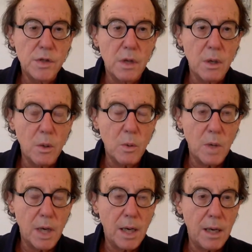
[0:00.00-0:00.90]

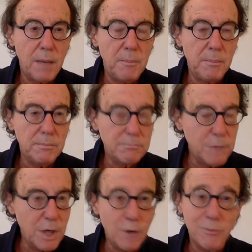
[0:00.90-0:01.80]
So,
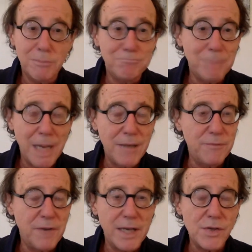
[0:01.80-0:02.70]
my
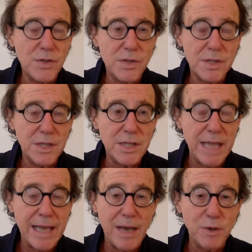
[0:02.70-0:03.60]
advice is to
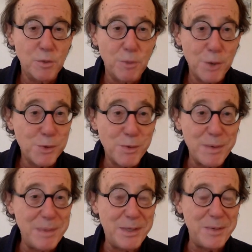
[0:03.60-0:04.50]
take out your
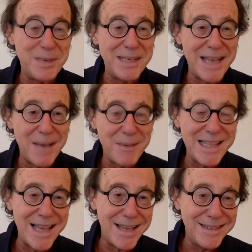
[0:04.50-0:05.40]
rosary between now and
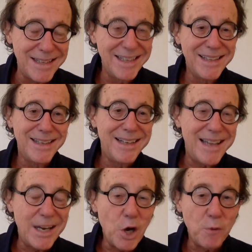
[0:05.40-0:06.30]
then,
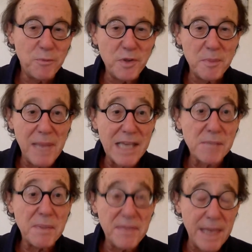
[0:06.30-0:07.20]
and hope for the
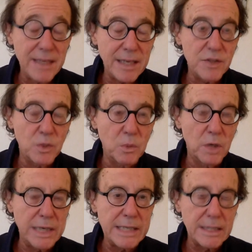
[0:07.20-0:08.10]
best, but then get to
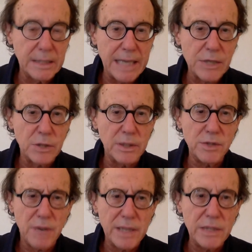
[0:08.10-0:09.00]
work intellectually
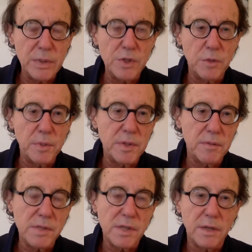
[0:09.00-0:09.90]
trying to interpret
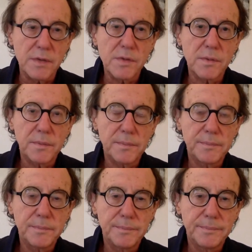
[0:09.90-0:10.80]
the results.
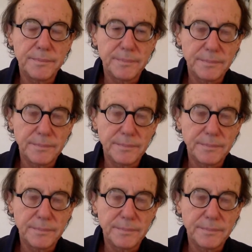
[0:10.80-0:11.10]
Mm.